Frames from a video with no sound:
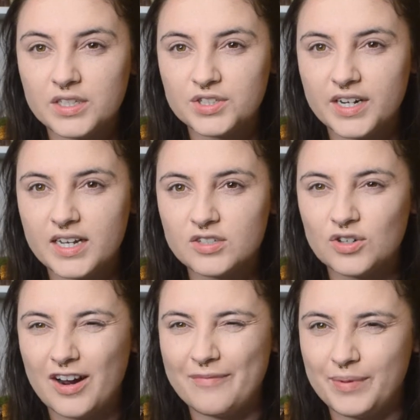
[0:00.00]
me a straight answer
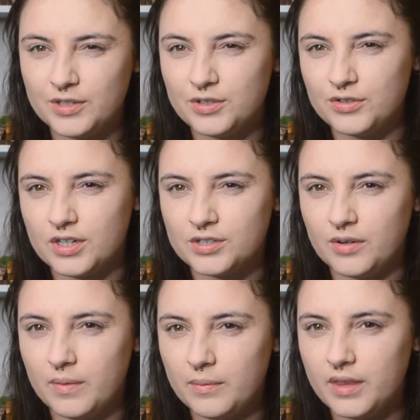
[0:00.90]
or I've been too drunk to
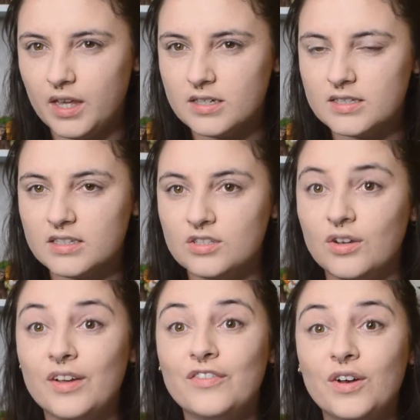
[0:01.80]
remember the answer. So
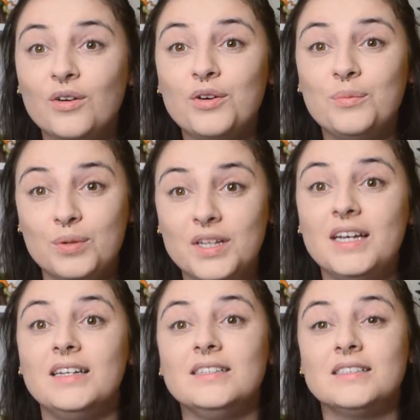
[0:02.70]
if y'all could
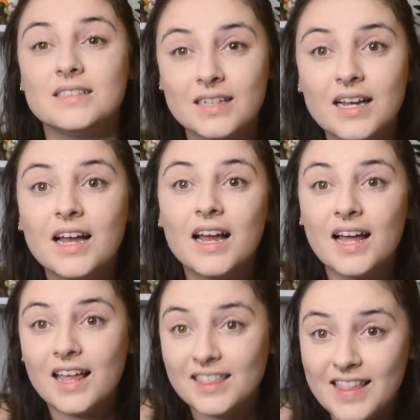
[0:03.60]
please
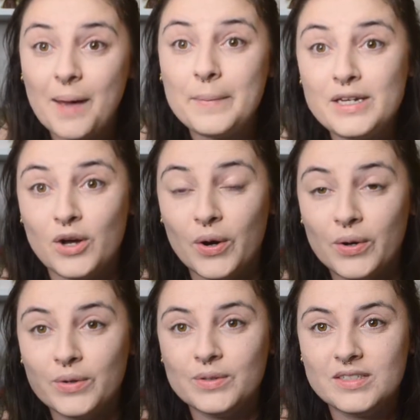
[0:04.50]
let me
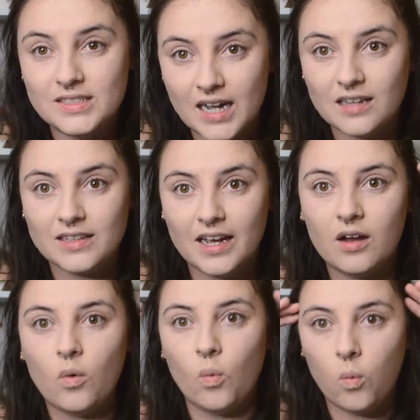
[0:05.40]
know down
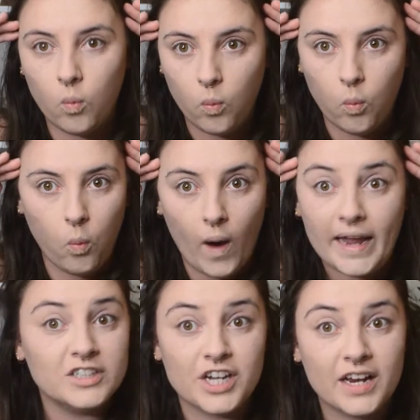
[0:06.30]
there
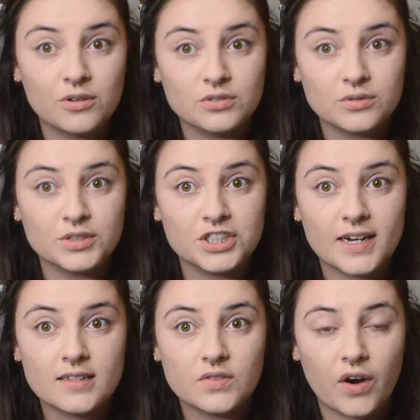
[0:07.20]
where jandals
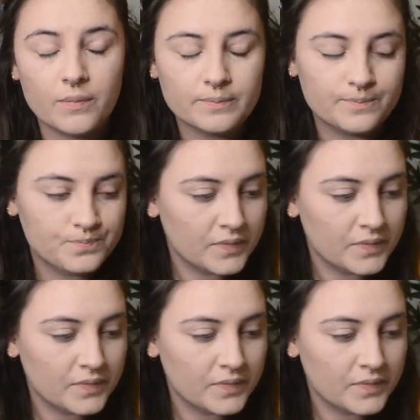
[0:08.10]
originates from.